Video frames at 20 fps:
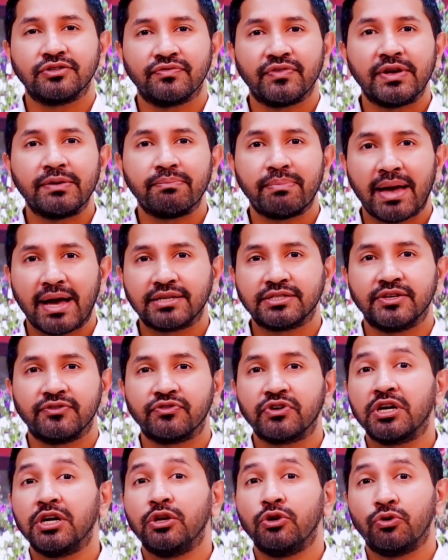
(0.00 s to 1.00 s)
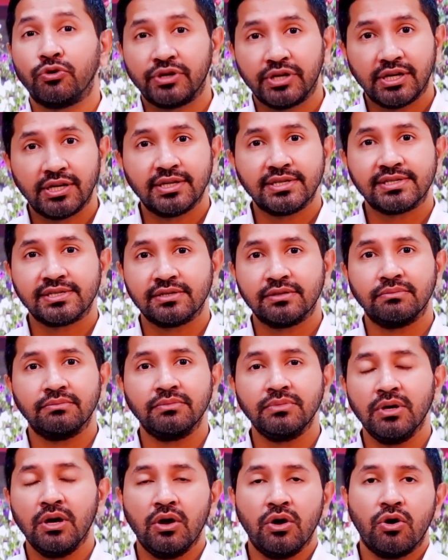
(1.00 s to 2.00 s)
impact of
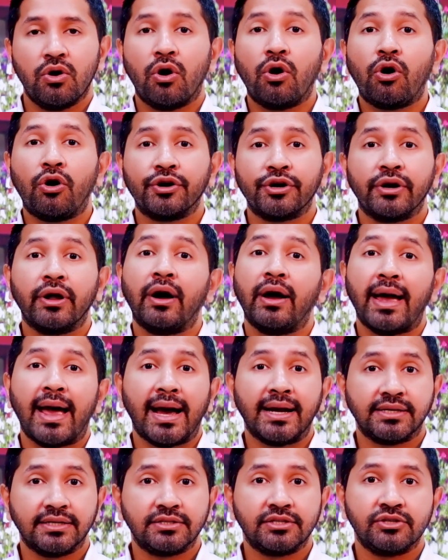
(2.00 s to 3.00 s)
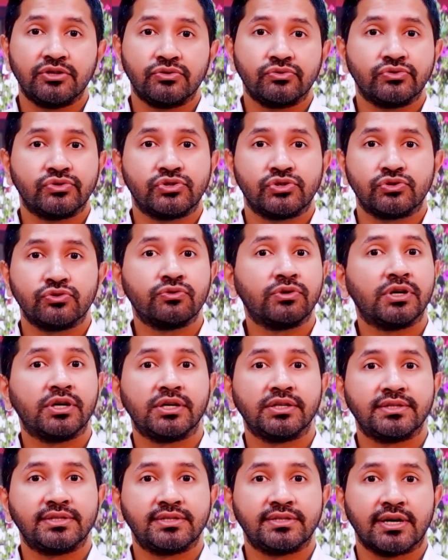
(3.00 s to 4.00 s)
colonialism on our attitudes
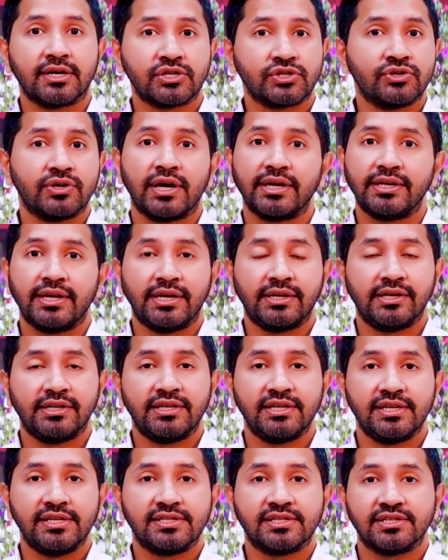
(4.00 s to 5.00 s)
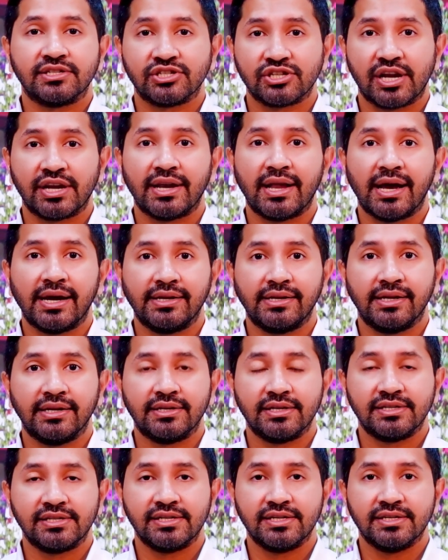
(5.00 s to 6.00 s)
towards sexual identities and gender
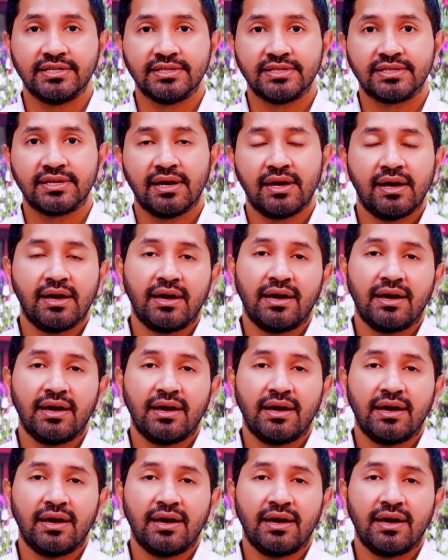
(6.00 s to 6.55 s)
identities.